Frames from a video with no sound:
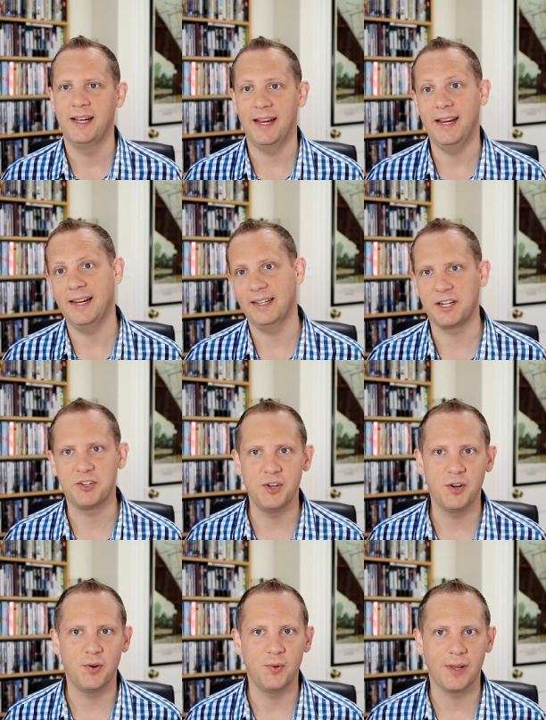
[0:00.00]
and let you
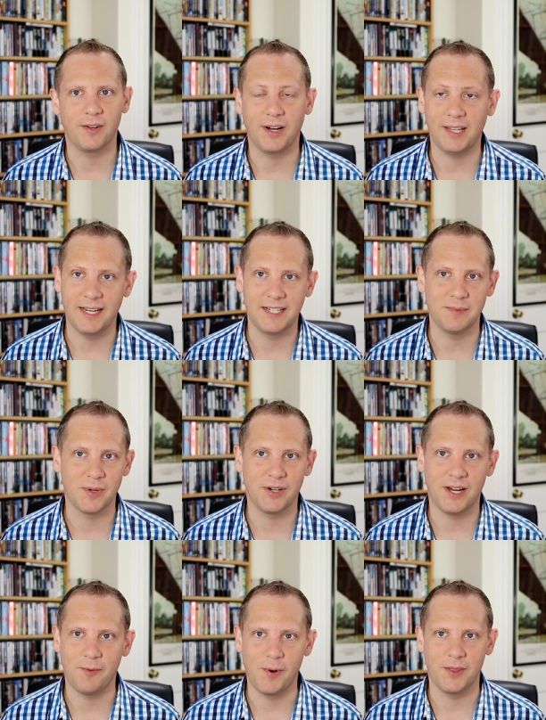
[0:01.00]
know whether I liked them or
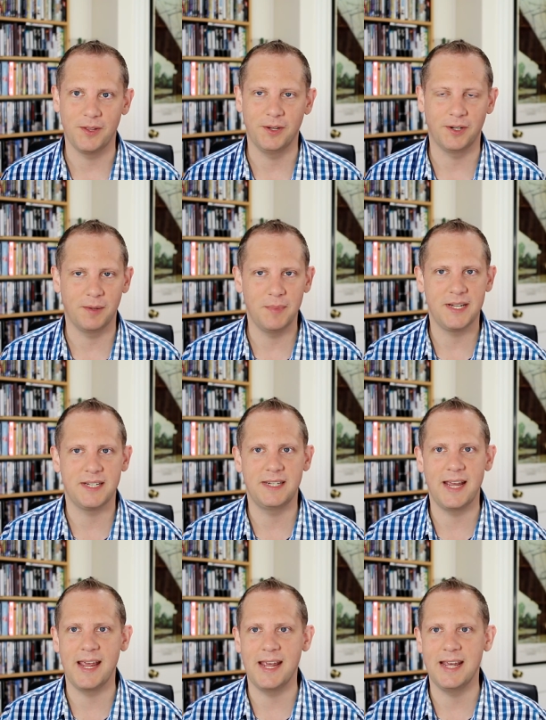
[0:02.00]
not, whether they're going to be
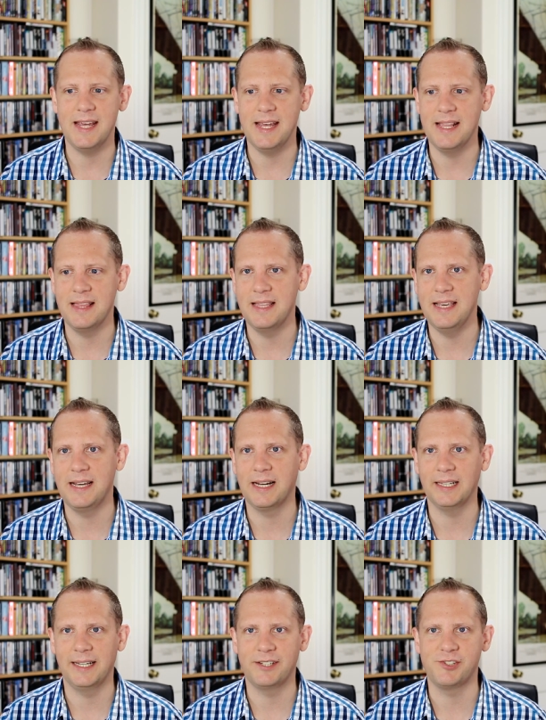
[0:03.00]
staying in the
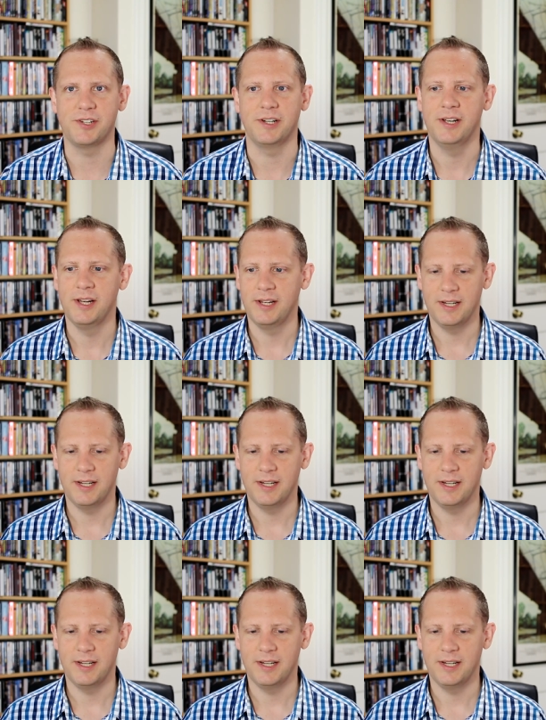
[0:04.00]
collection.